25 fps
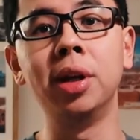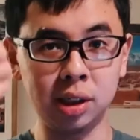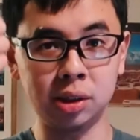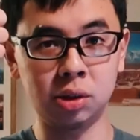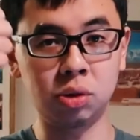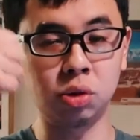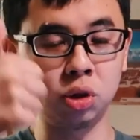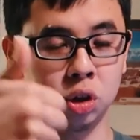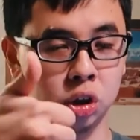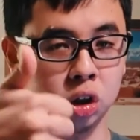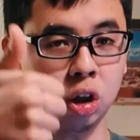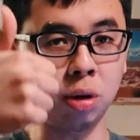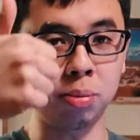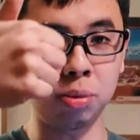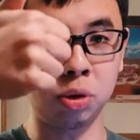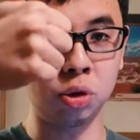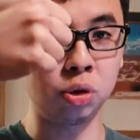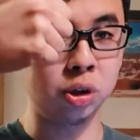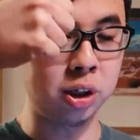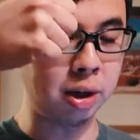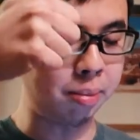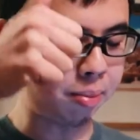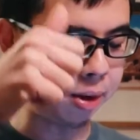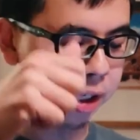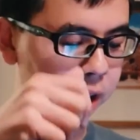That's good job
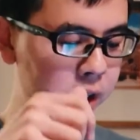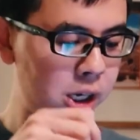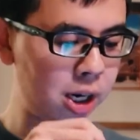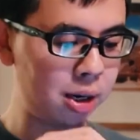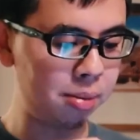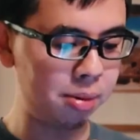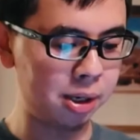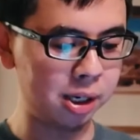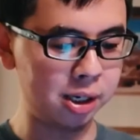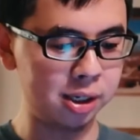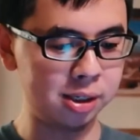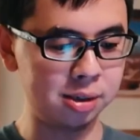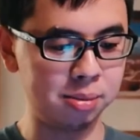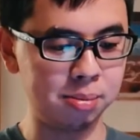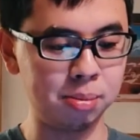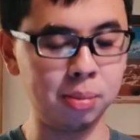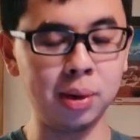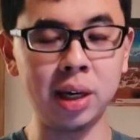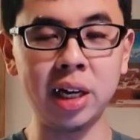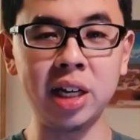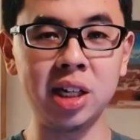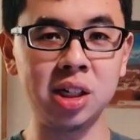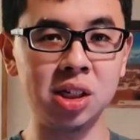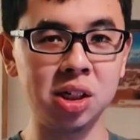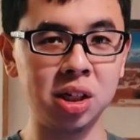to JPJ, because
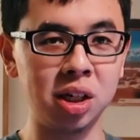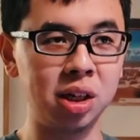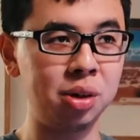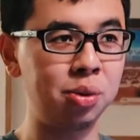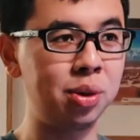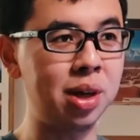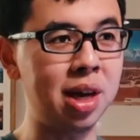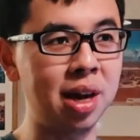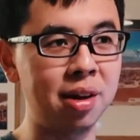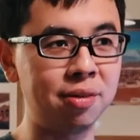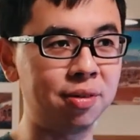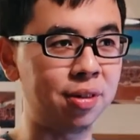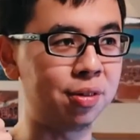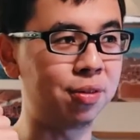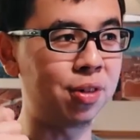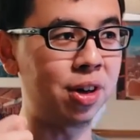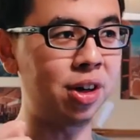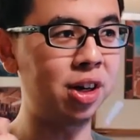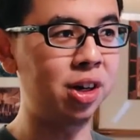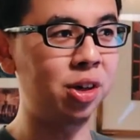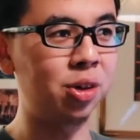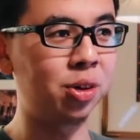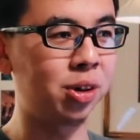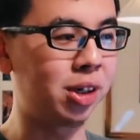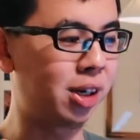Malaysia, we have a
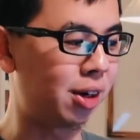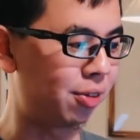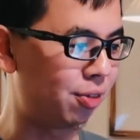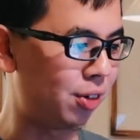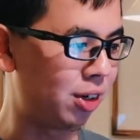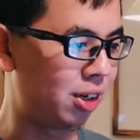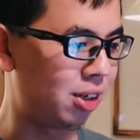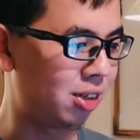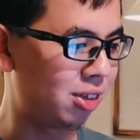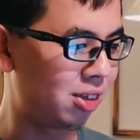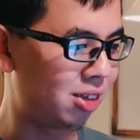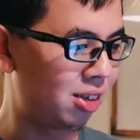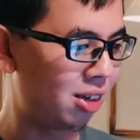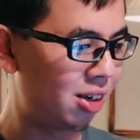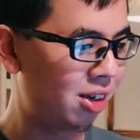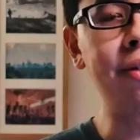very good governance.